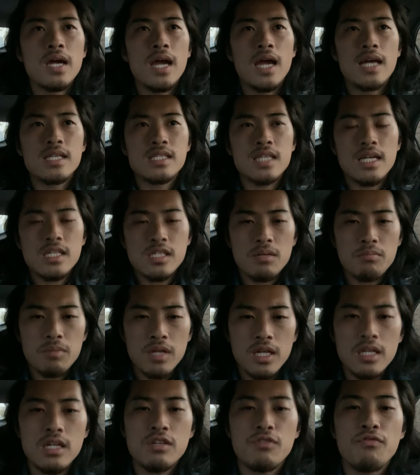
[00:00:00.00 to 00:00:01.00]
It's not
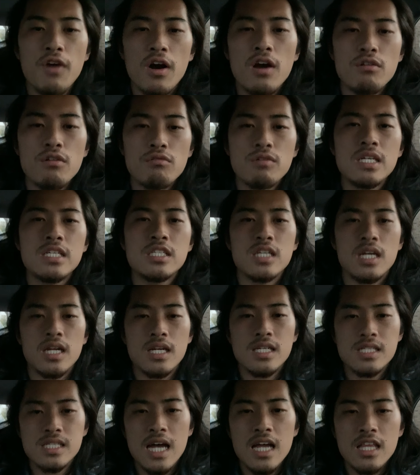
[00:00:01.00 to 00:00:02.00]
something that's far reaching.
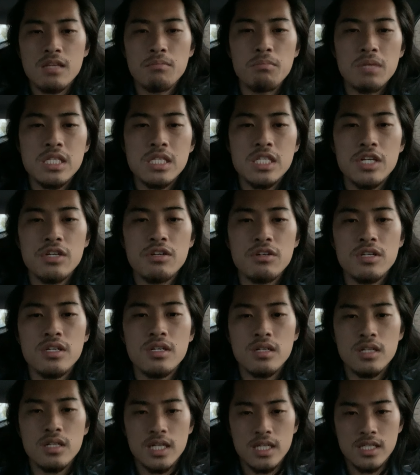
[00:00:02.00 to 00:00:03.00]
It's not the
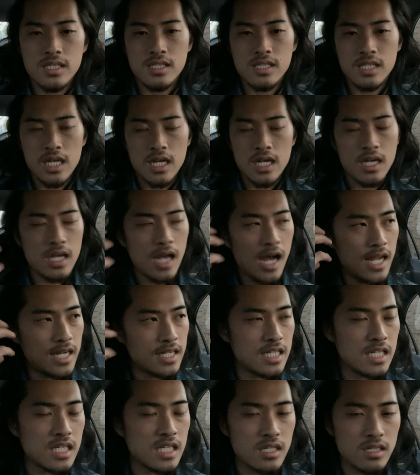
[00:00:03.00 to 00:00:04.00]
materialistic
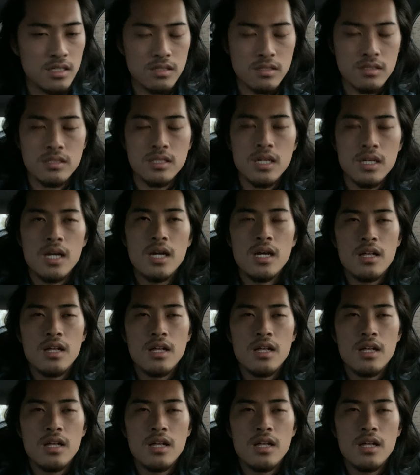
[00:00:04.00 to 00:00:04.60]
ideals